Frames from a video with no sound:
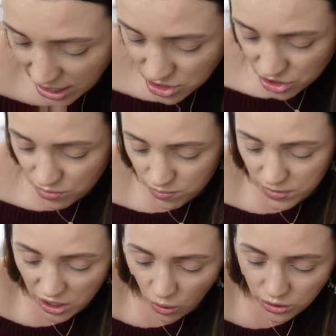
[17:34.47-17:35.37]
as you
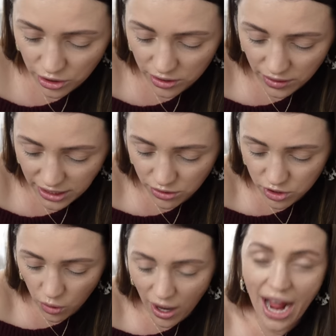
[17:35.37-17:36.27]
get older. Like, you
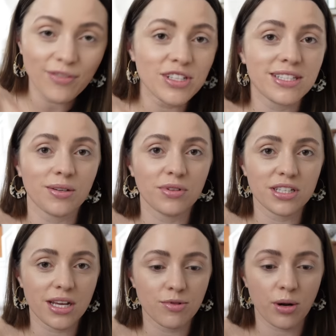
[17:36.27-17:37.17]
don't have to stick with the
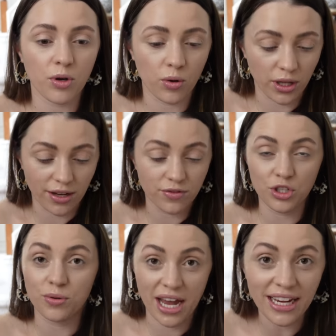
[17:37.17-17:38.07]
same job your whole life.
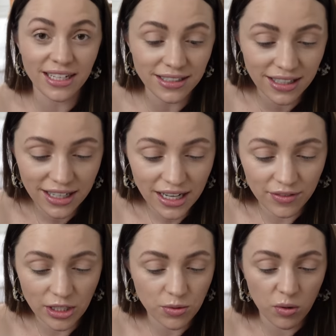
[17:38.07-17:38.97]
You can, if
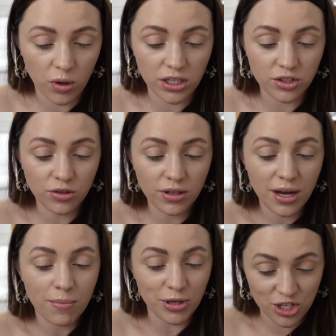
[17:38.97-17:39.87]
that's what you want to do,
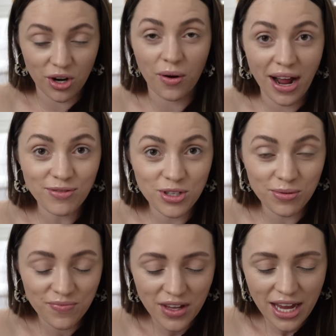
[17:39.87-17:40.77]
but you don't have to.
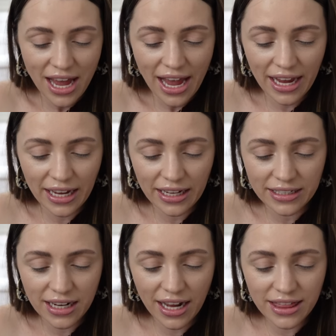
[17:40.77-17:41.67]

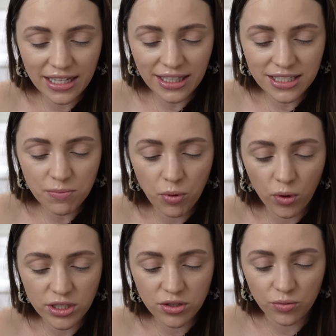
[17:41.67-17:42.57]
And I think that's
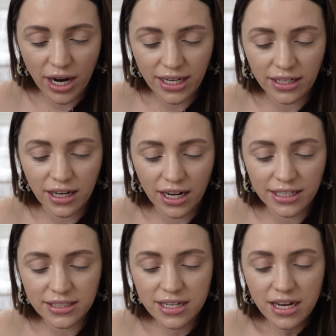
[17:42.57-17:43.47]
important to
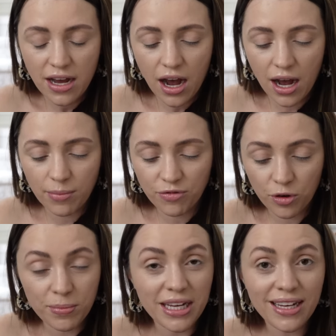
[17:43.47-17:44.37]
recognize. Um, for
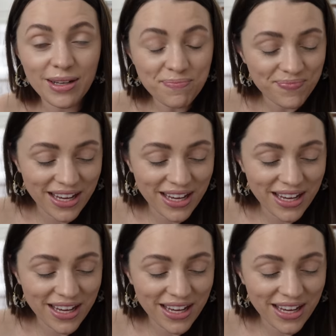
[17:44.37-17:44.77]
me,